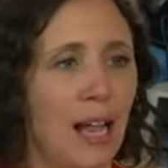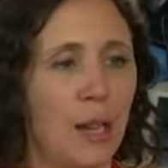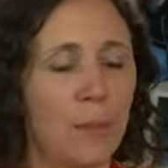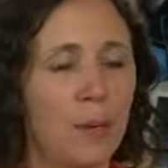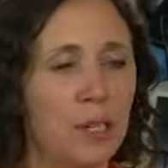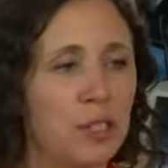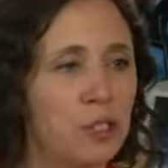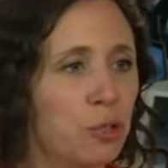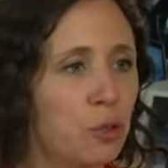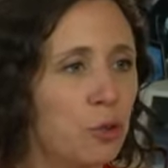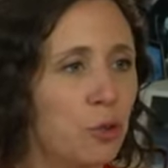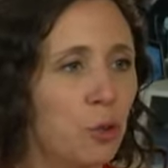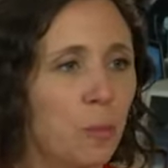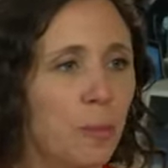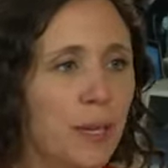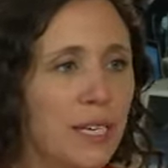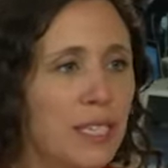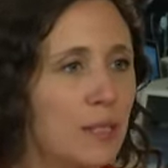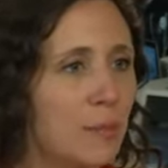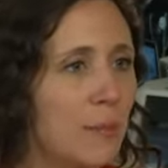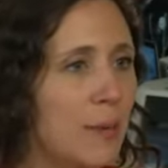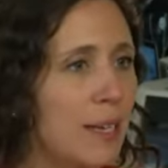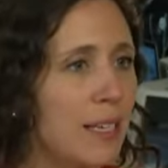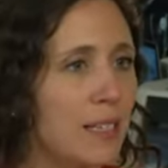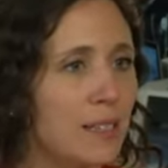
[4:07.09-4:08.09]
elementary school
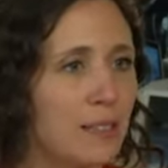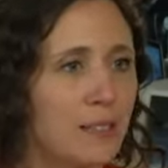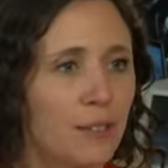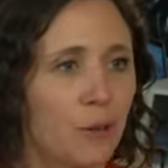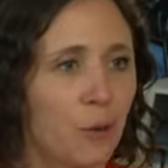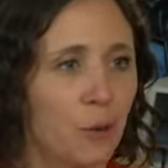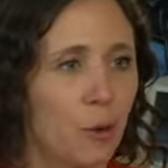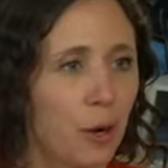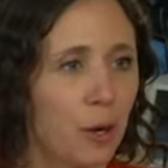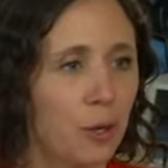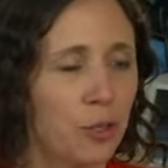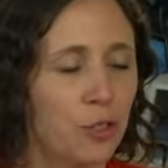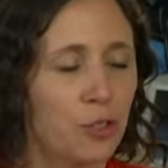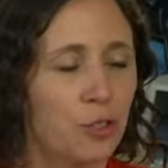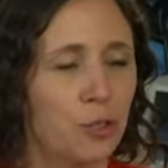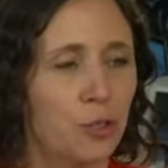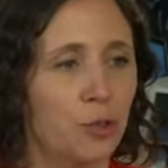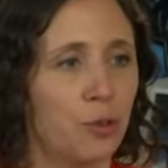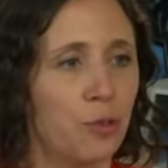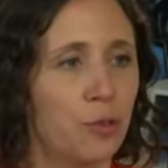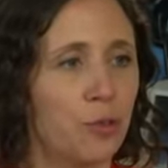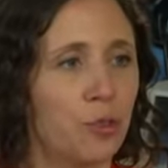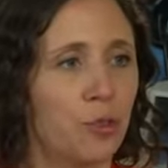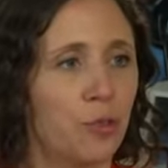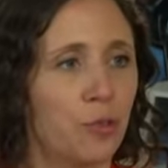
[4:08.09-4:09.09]
basements in order
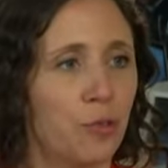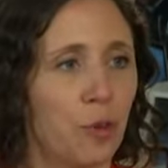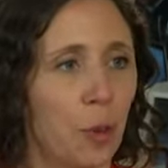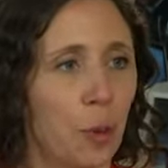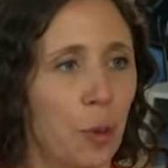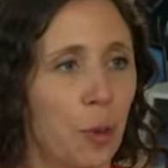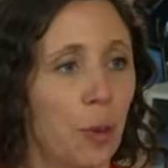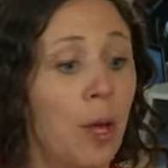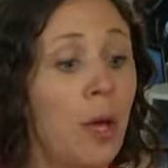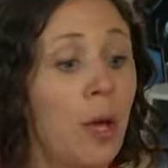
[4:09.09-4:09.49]
to to vote.